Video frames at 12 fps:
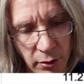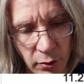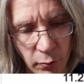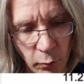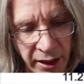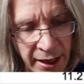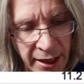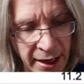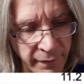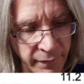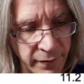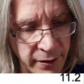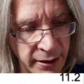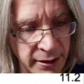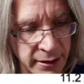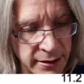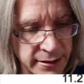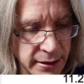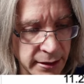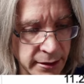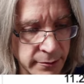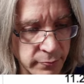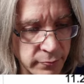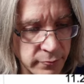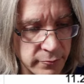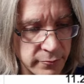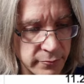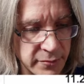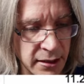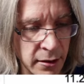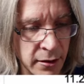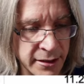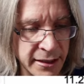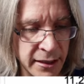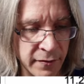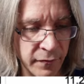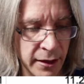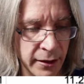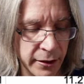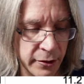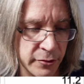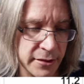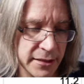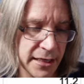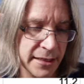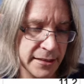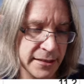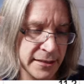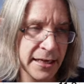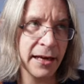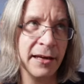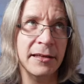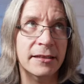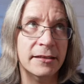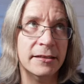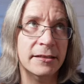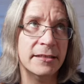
we have these start and end values as seconds